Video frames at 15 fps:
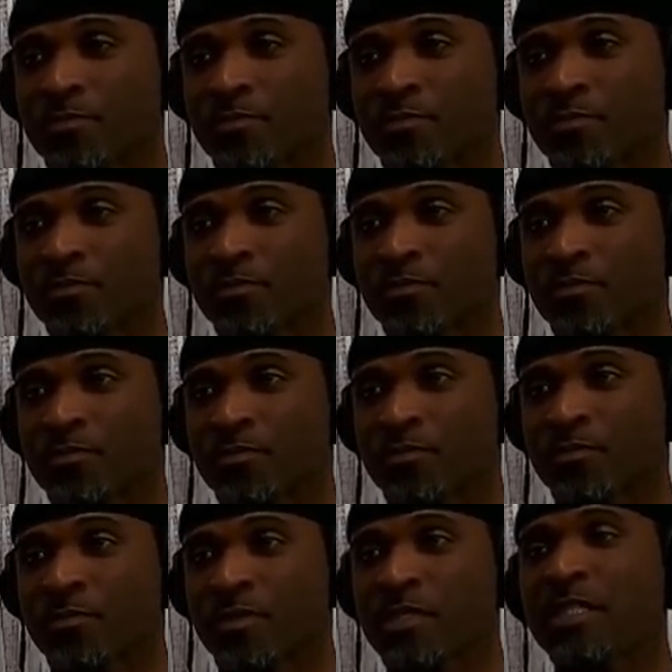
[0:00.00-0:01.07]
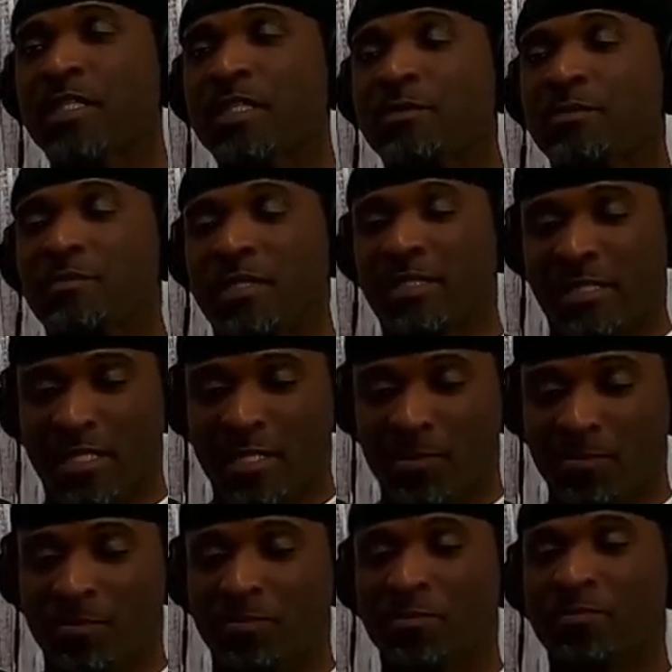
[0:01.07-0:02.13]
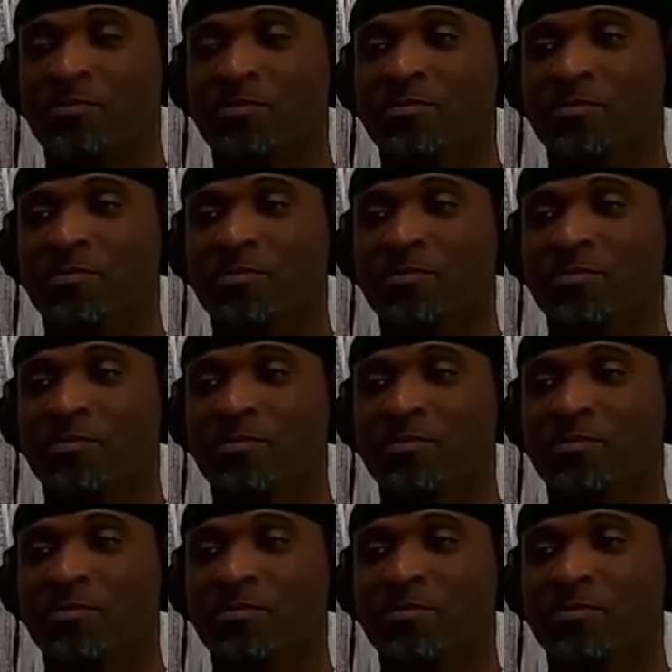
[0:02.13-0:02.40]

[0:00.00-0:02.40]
quarterback? Was that McNabb? McNabb. Okay.